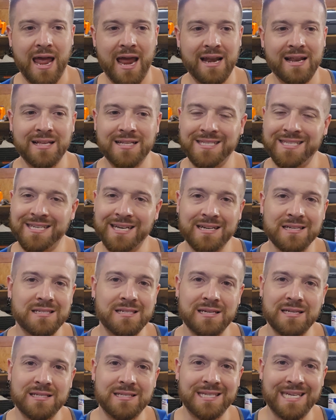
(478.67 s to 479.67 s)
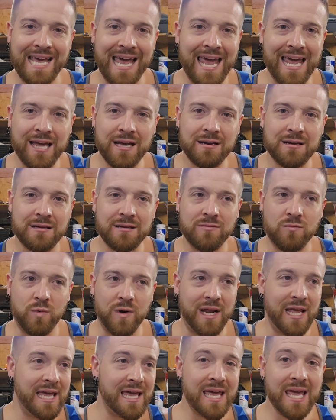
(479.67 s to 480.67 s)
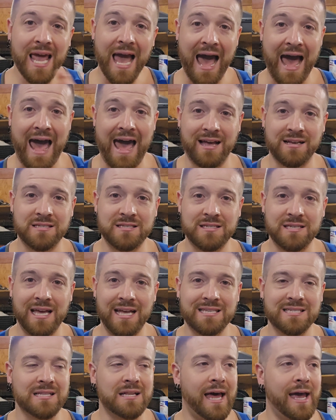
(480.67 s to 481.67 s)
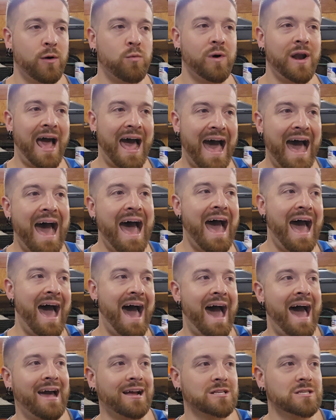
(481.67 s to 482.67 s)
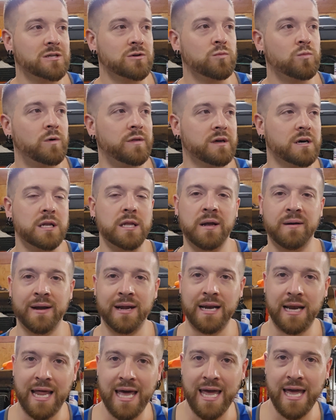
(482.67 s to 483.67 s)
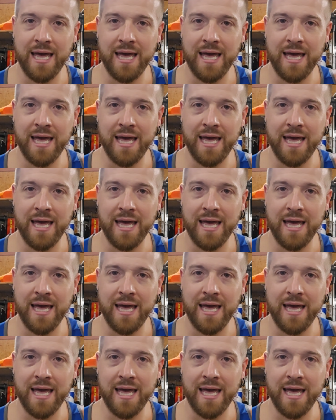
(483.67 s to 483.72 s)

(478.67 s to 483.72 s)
And it doesn't take, when he acts, it's like when I act with clearing